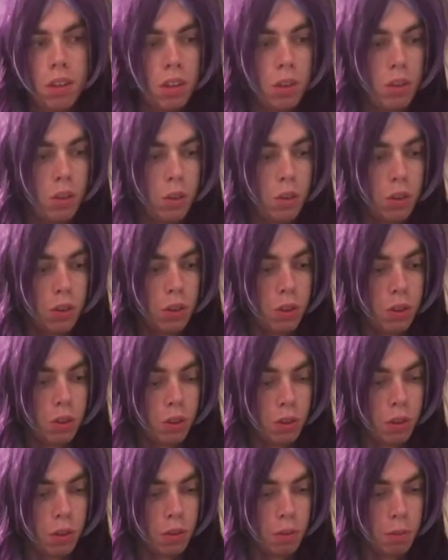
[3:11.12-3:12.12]
look
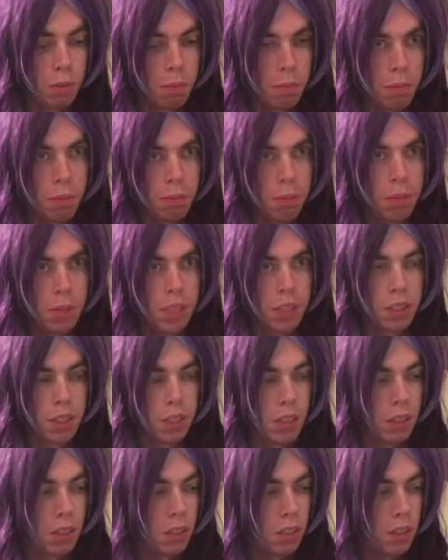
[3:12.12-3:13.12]

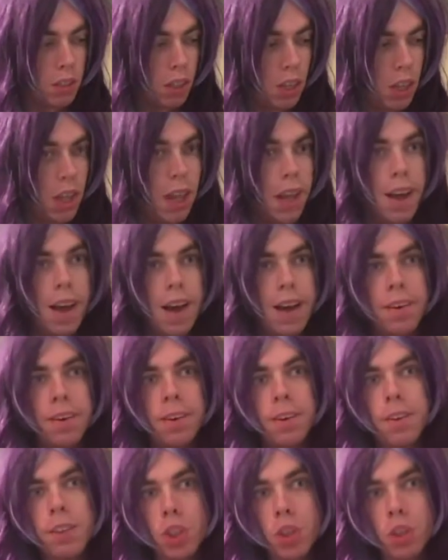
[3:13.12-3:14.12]
backside and I
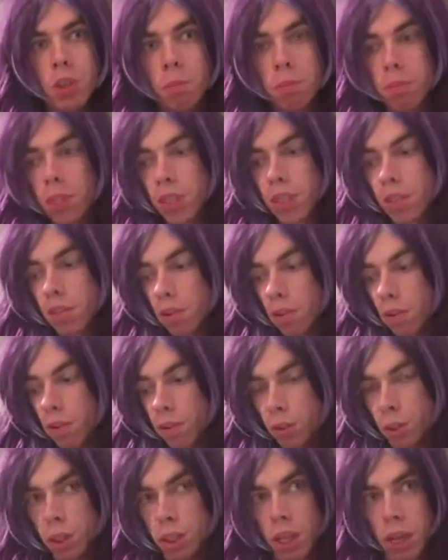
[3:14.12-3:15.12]
heard some
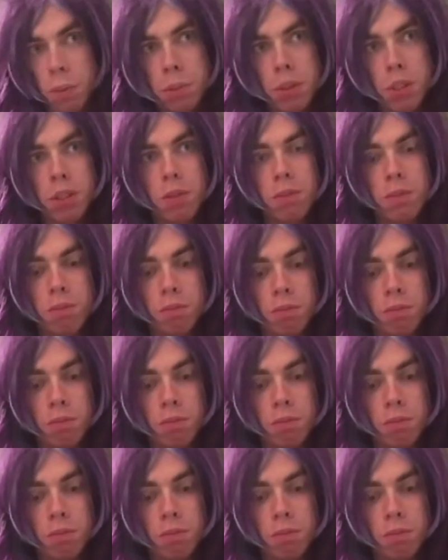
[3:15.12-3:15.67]
footsteps